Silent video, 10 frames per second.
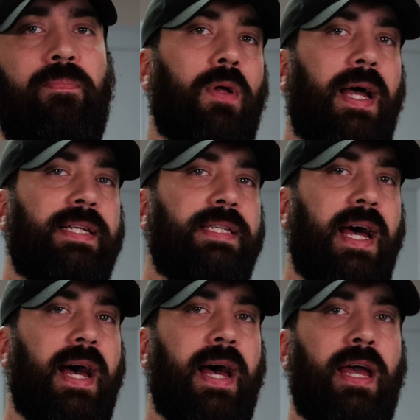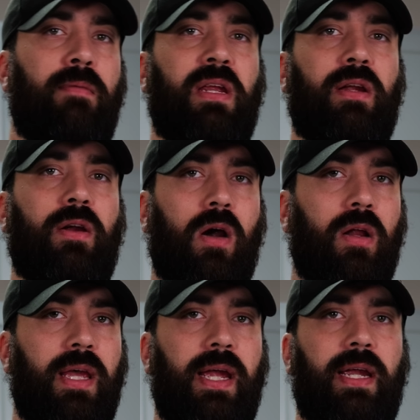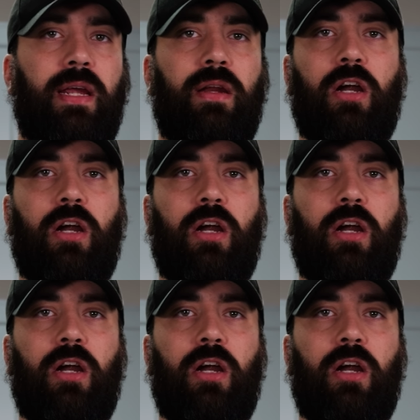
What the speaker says: we'll add thyme and garlic and